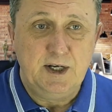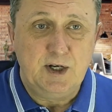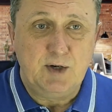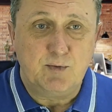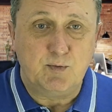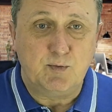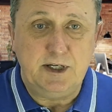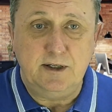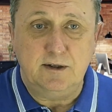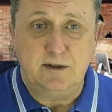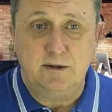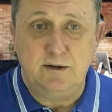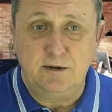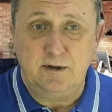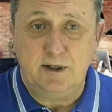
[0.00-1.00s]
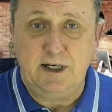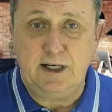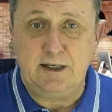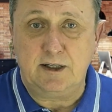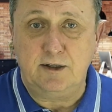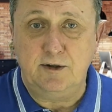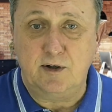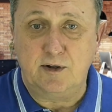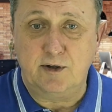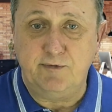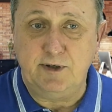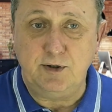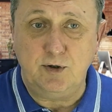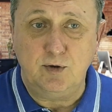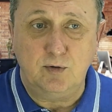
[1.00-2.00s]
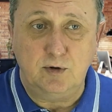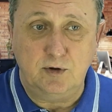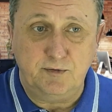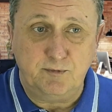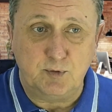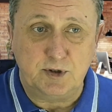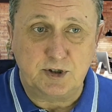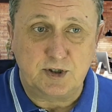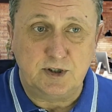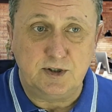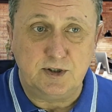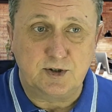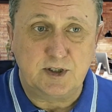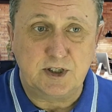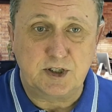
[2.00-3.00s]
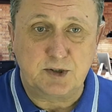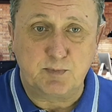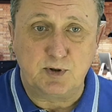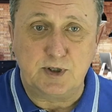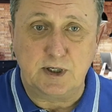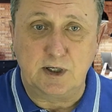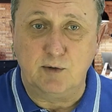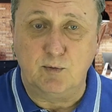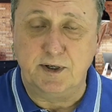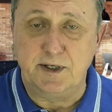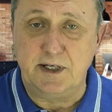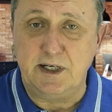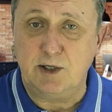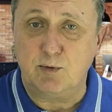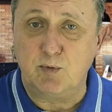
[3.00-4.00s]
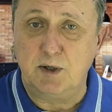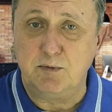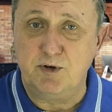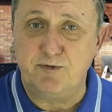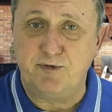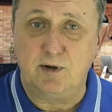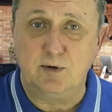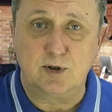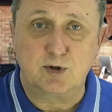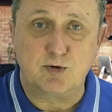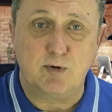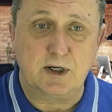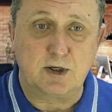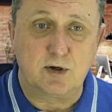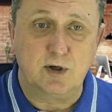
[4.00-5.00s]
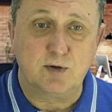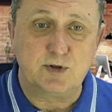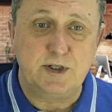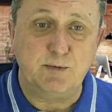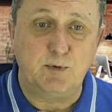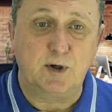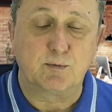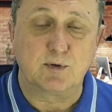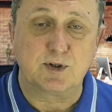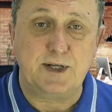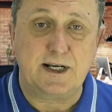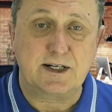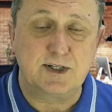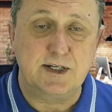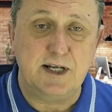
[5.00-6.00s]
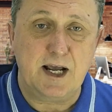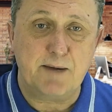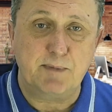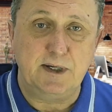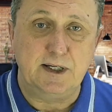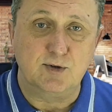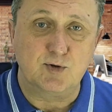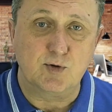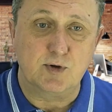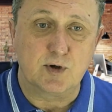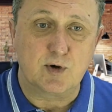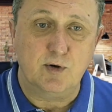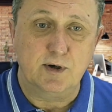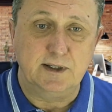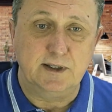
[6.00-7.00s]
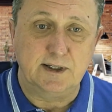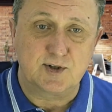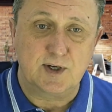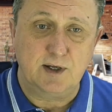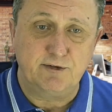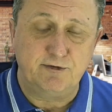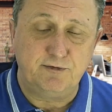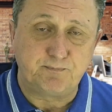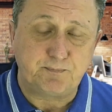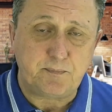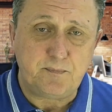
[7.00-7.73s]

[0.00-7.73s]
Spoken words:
We had another video, which is this particular one here, where we followed quite closely what was actually happening to the coin itself.